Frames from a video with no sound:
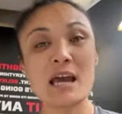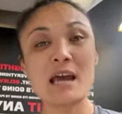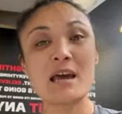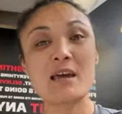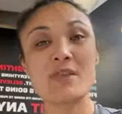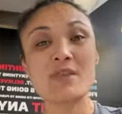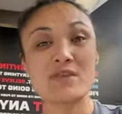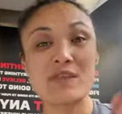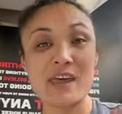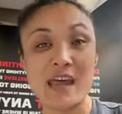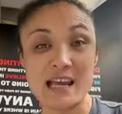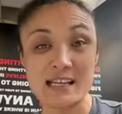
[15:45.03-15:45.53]

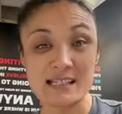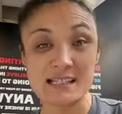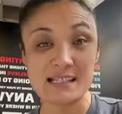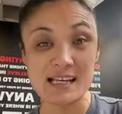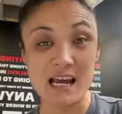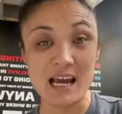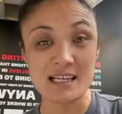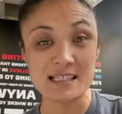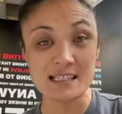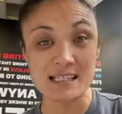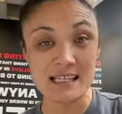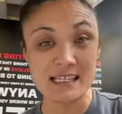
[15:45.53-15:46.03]
That
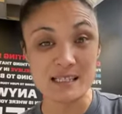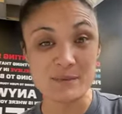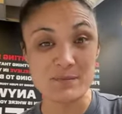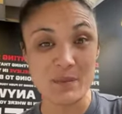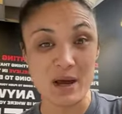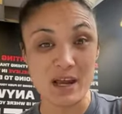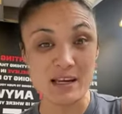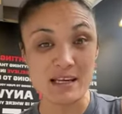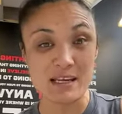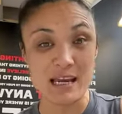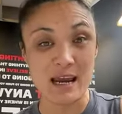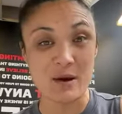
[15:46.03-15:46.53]
starts next
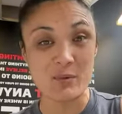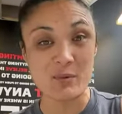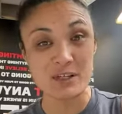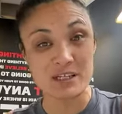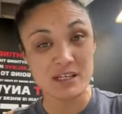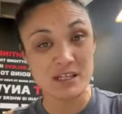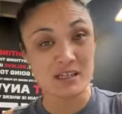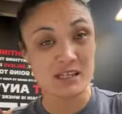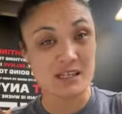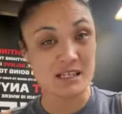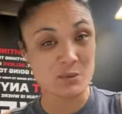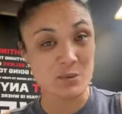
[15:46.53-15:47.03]
Monday. We
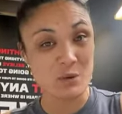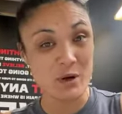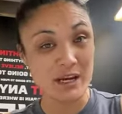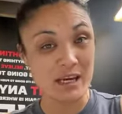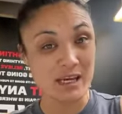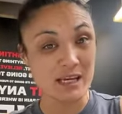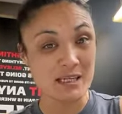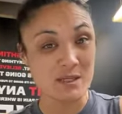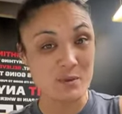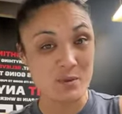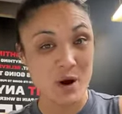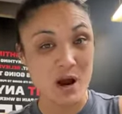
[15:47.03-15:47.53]
did this week
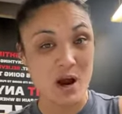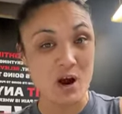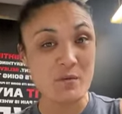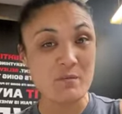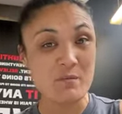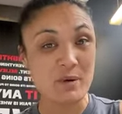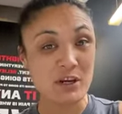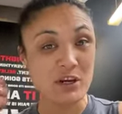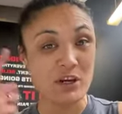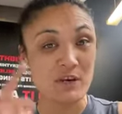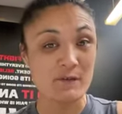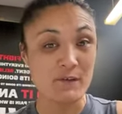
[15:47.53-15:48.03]
as well,
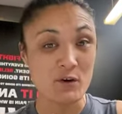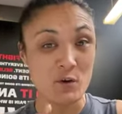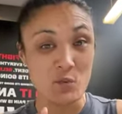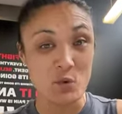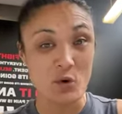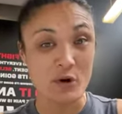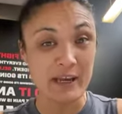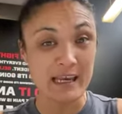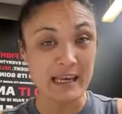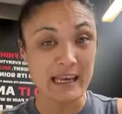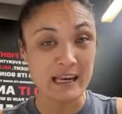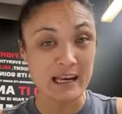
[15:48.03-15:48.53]
but if you
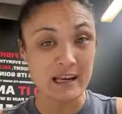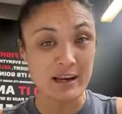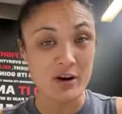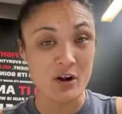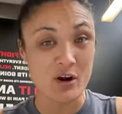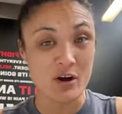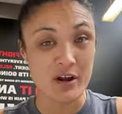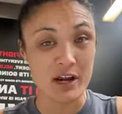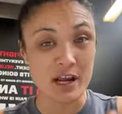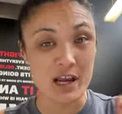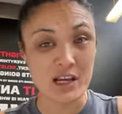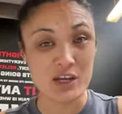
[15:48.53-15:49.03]
want to get in
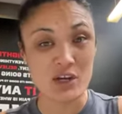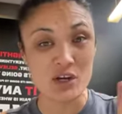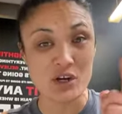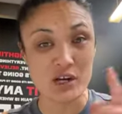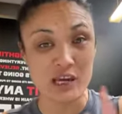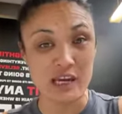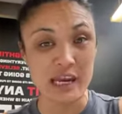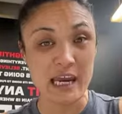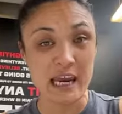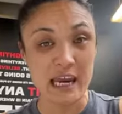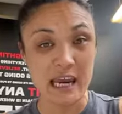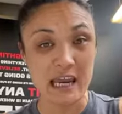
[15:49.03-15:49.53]
on it, you
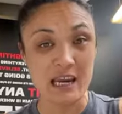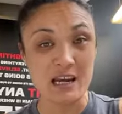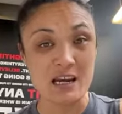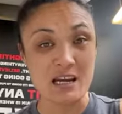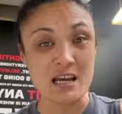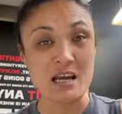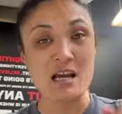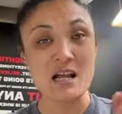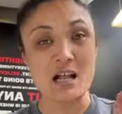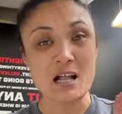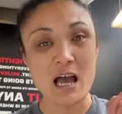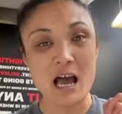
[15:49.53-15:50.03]
can
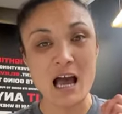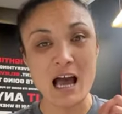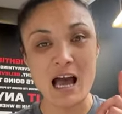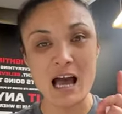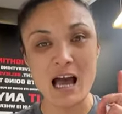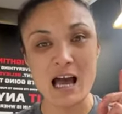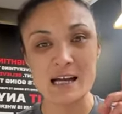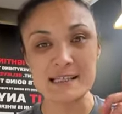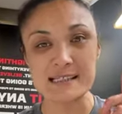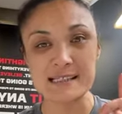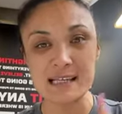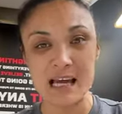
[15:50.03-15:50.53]

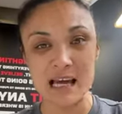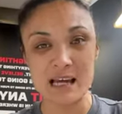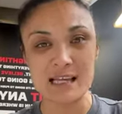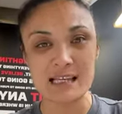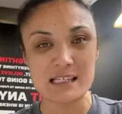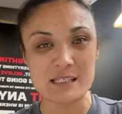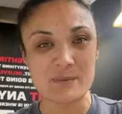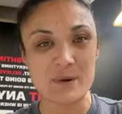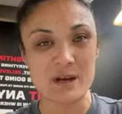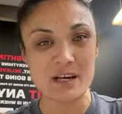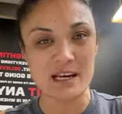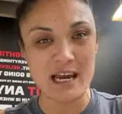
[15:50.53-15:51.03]
start
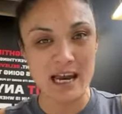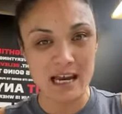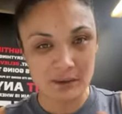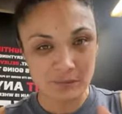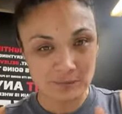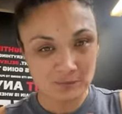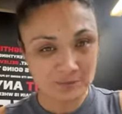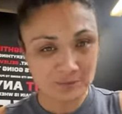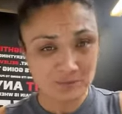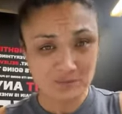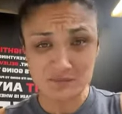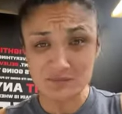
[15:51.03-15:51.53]
next Monday.
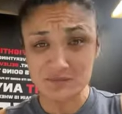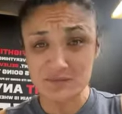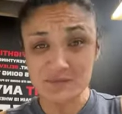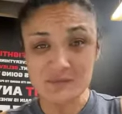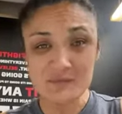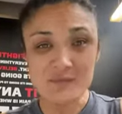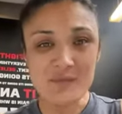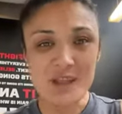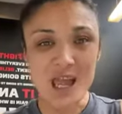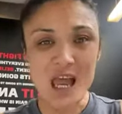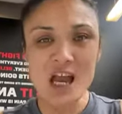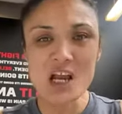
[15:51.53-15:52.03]

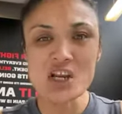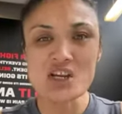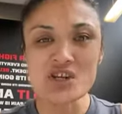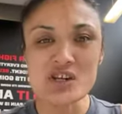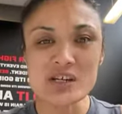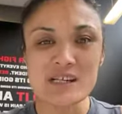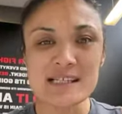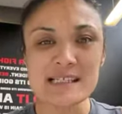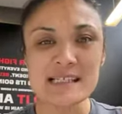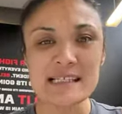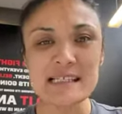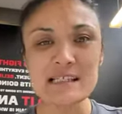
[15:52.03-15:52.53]
And you
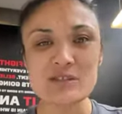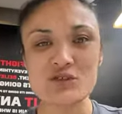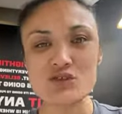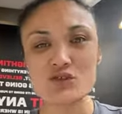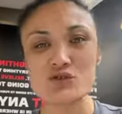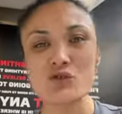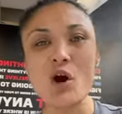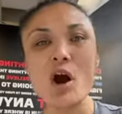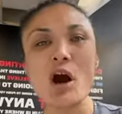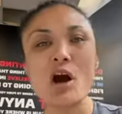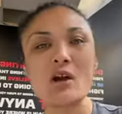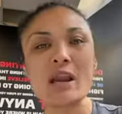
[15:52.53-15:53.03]
can
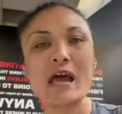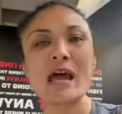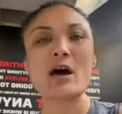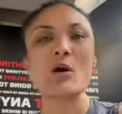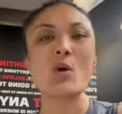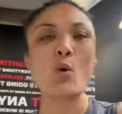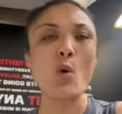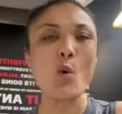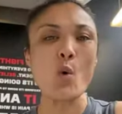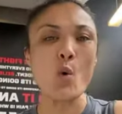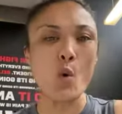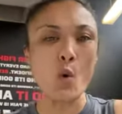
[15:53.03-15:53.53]
trial
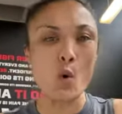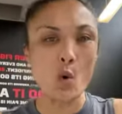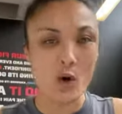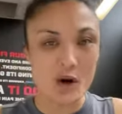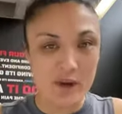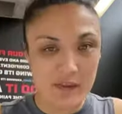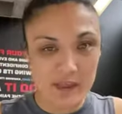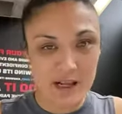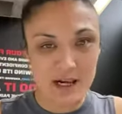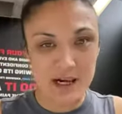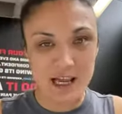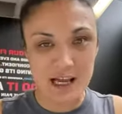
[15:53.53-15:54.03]
out all
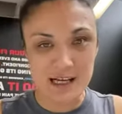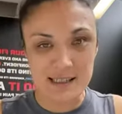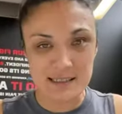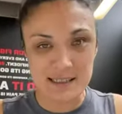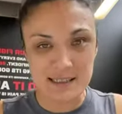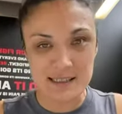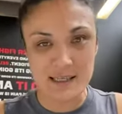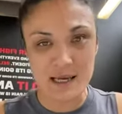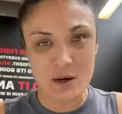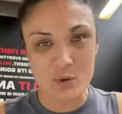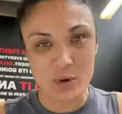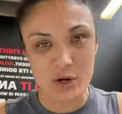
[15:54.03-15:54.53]
of the
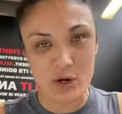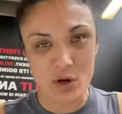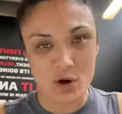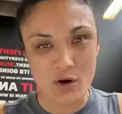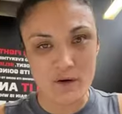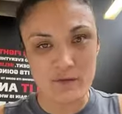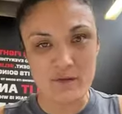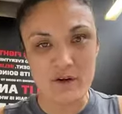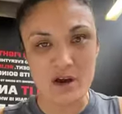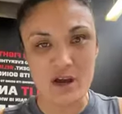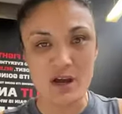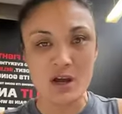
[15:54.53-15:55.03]
classes that we
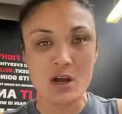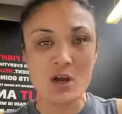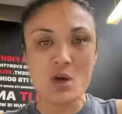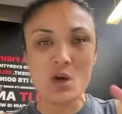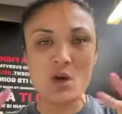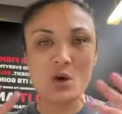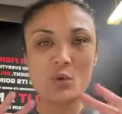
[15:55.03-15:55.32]
offer.